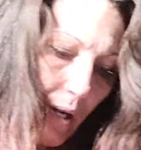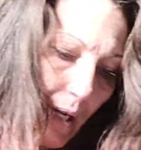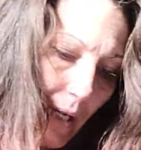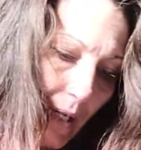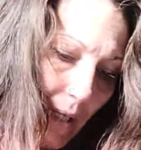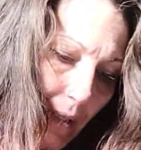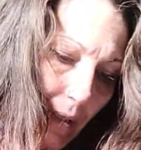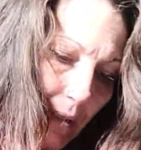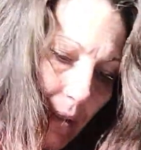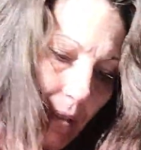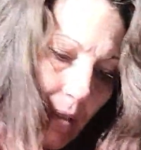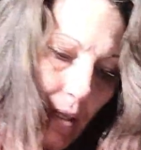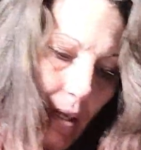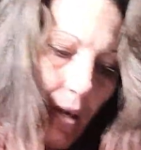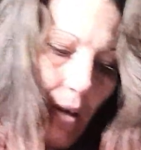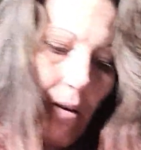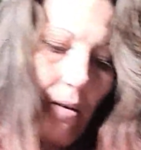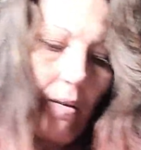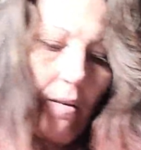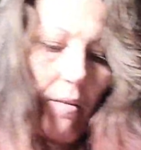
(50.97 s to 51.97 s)
And,
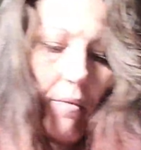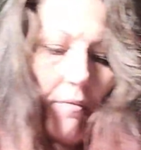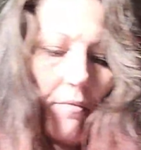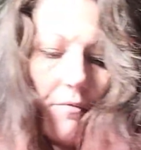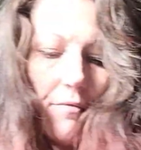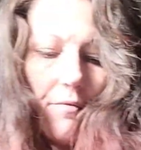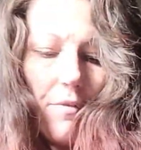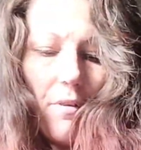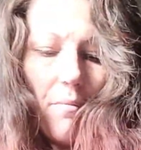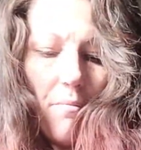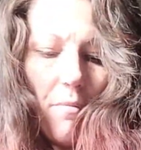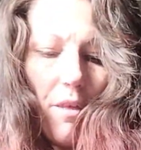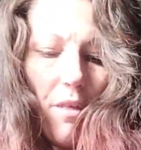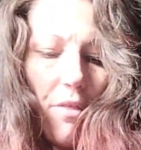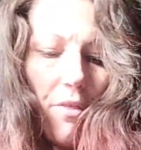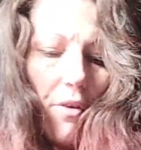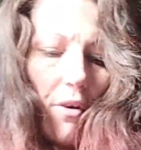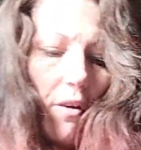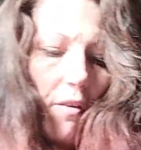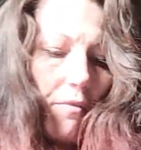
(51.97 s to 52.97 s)

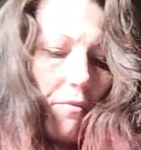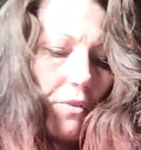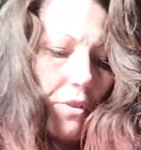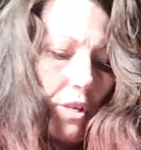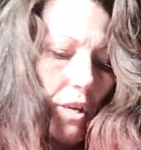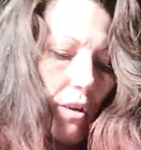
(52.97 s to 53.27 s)
that's that